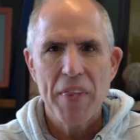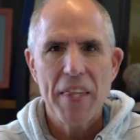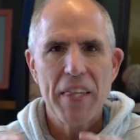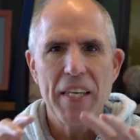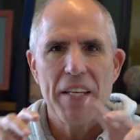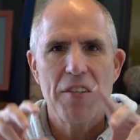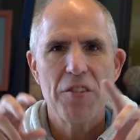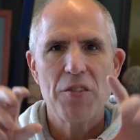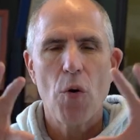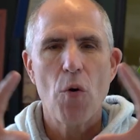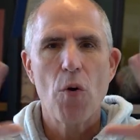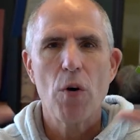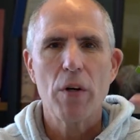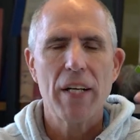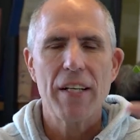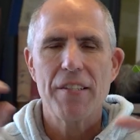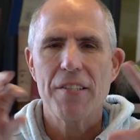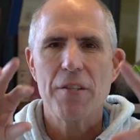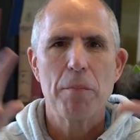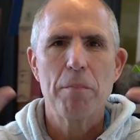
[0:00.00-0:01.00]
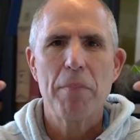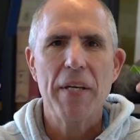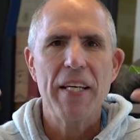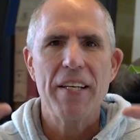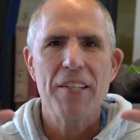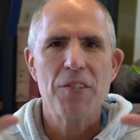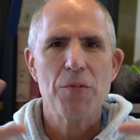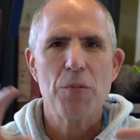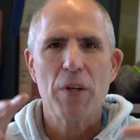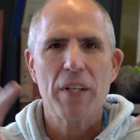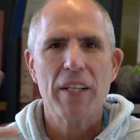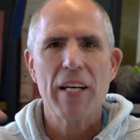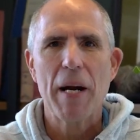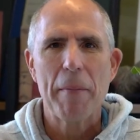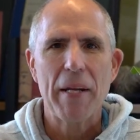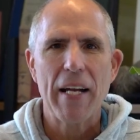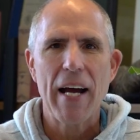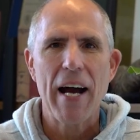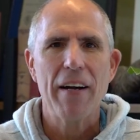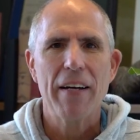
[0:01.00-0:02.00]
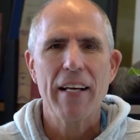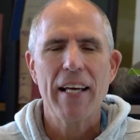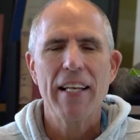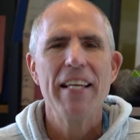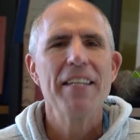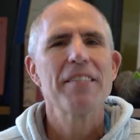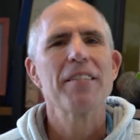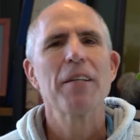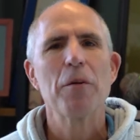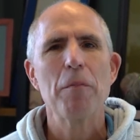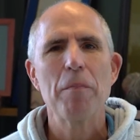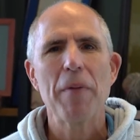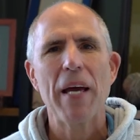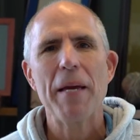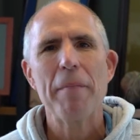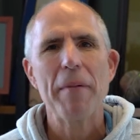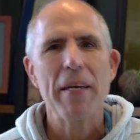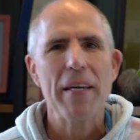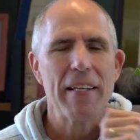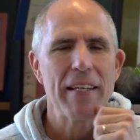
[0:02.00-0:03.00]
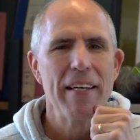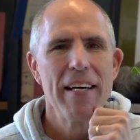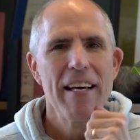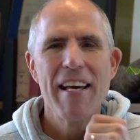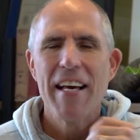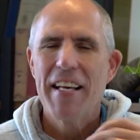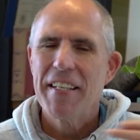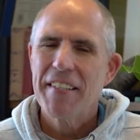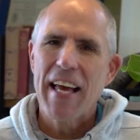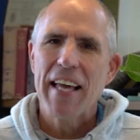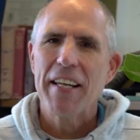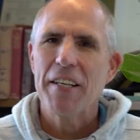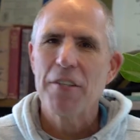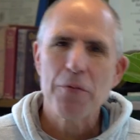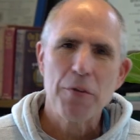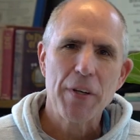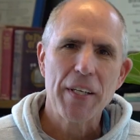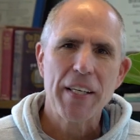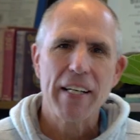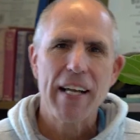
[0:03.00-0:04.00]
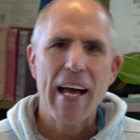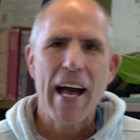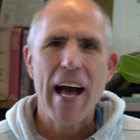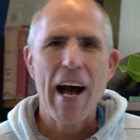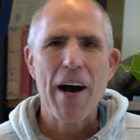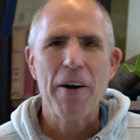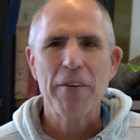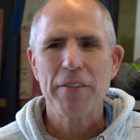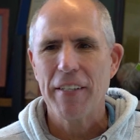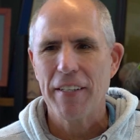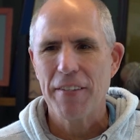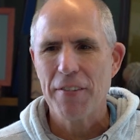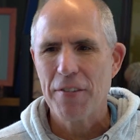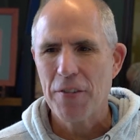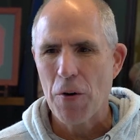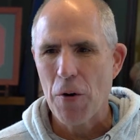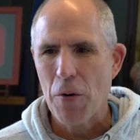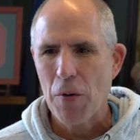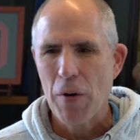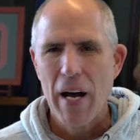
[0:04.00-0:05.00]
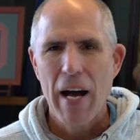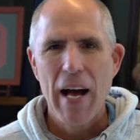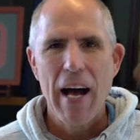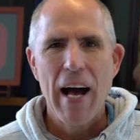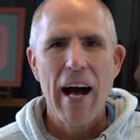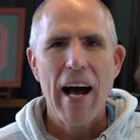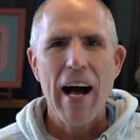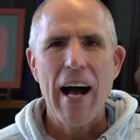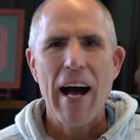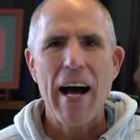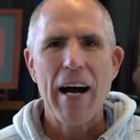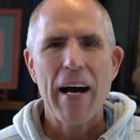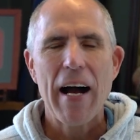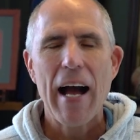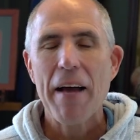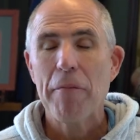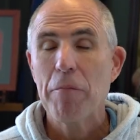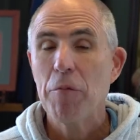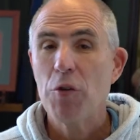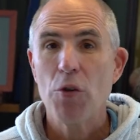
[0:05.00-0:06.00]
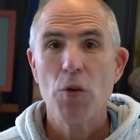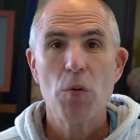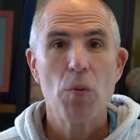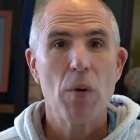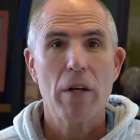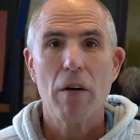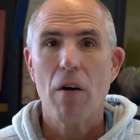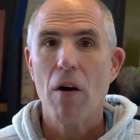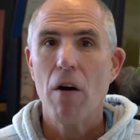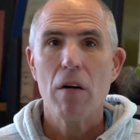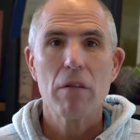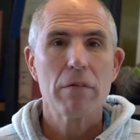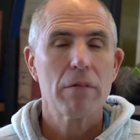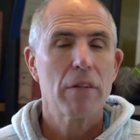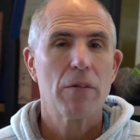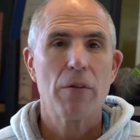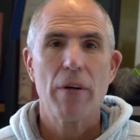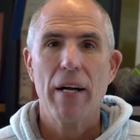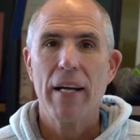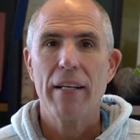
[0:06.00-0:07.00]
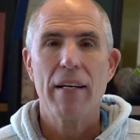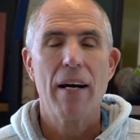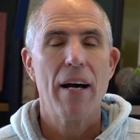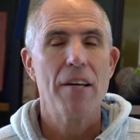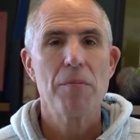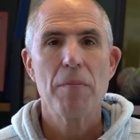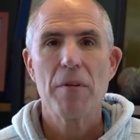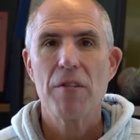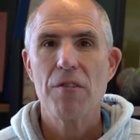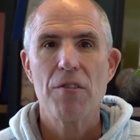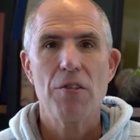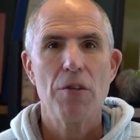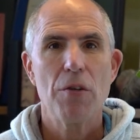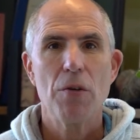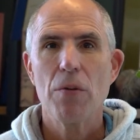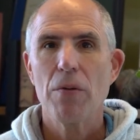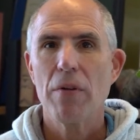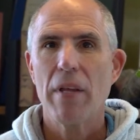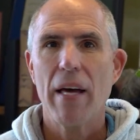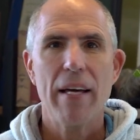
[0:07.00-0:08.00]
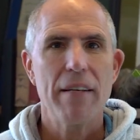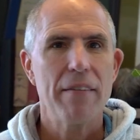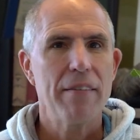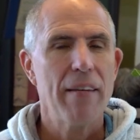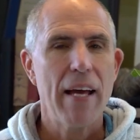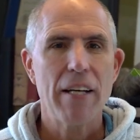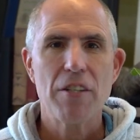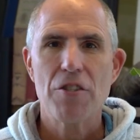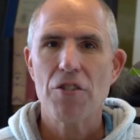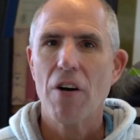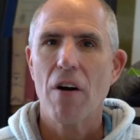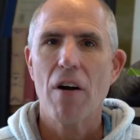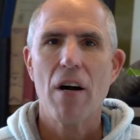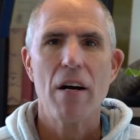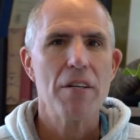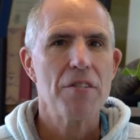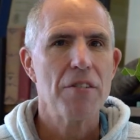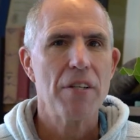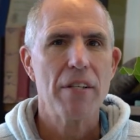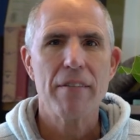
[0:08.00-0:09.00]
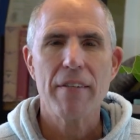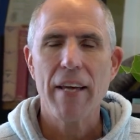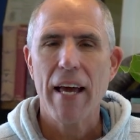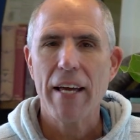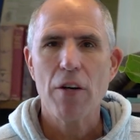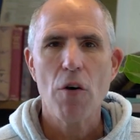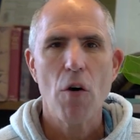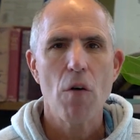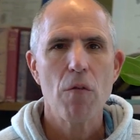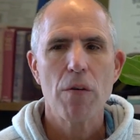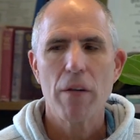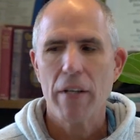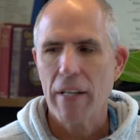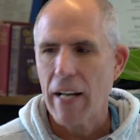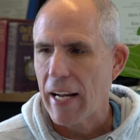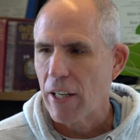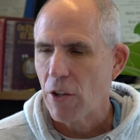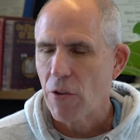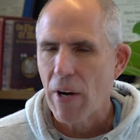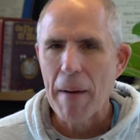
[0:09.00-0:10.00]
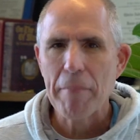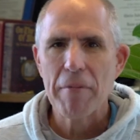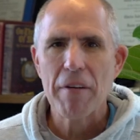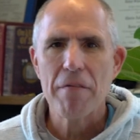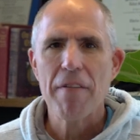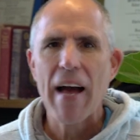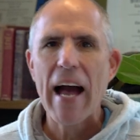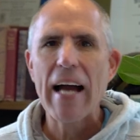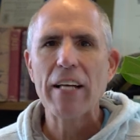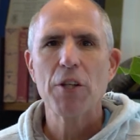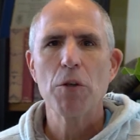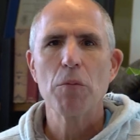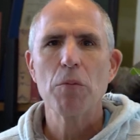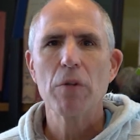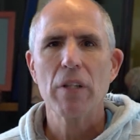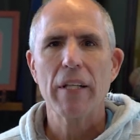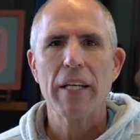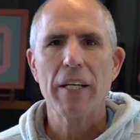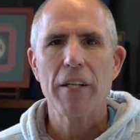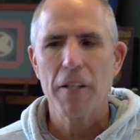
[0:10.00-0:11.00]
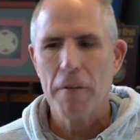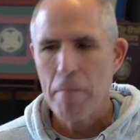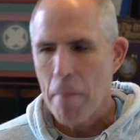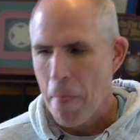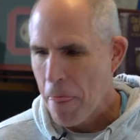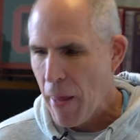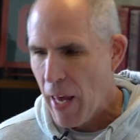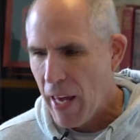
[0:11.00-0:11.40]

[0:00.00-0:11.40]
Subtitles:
these hornets or bees were coming out. And he's a little baby and Sandy's freaking out. And so I do what all great husbands do. They take charge and take over. And I grabbed a vacuum cleaner